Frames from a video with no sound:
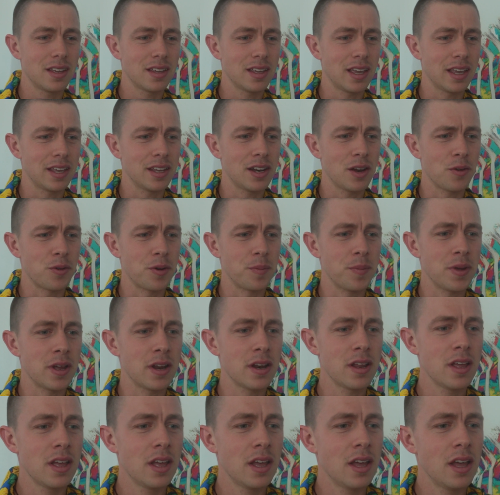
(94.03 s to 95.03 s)
Yeah, you know what I
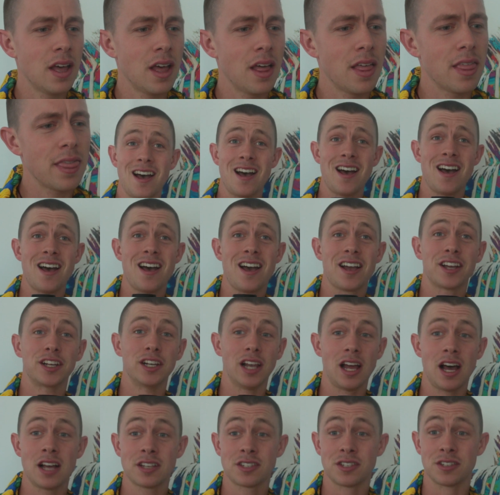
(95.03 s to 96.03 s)
mean.
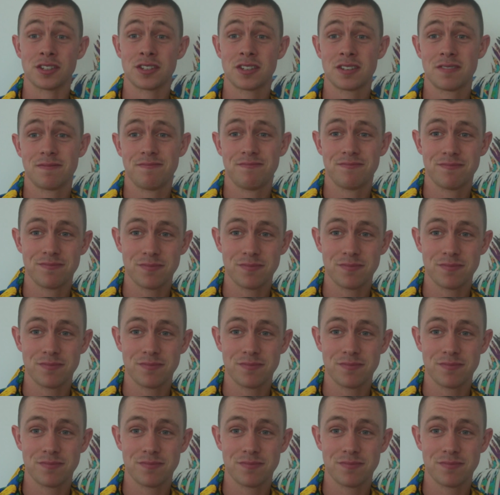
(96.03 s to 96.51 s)
Glasses.